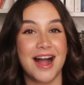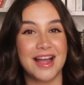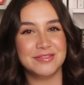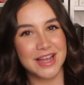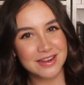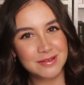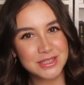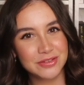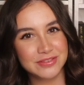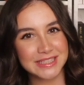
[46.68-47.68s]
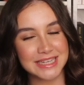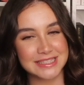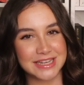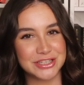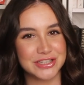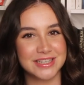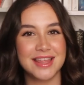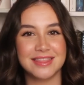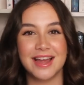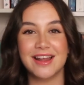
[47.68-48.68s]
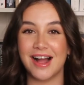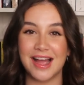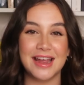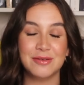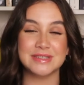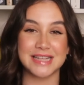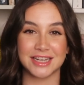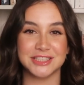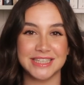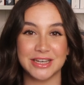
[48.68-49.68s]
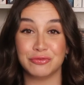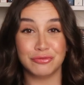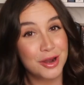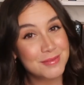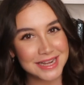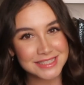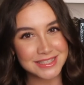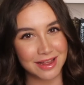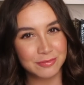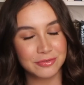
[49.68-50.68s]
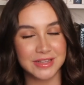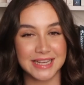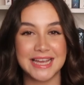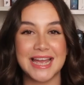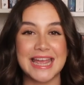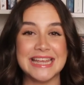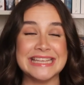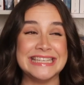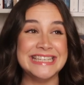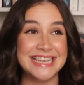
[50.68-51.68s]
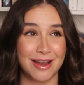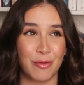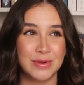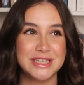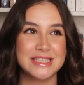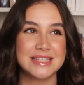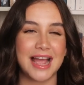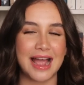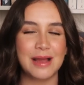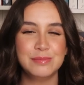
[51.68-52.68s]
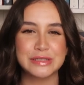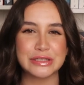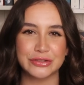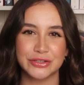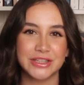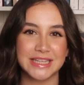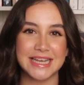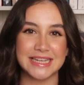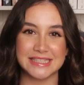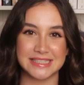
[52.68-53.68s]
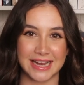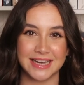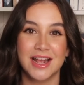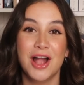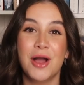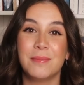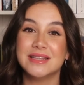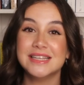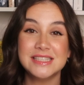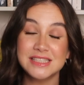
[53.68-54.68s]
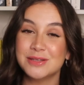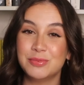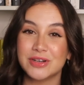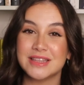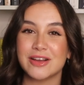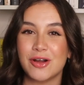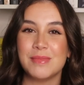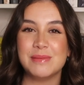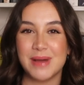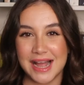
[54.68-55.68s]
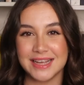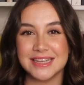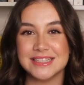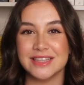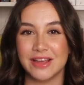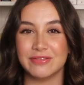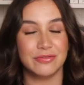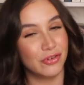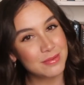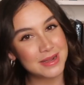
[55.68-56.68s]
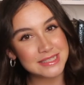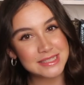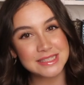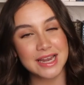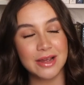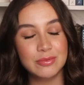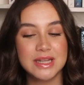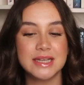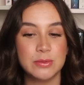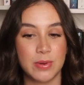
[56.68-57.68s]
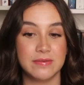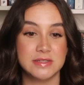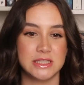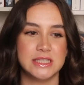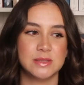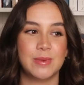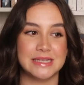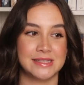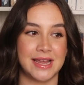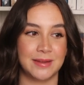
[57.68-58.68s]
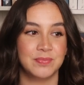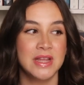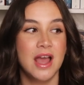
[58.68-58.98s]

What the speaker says: I've now come to the realization that I was actually in a romance slump for like a year, which is absolutely insane. But this is the book that got me back into loving romances, and I would like to preface this by saying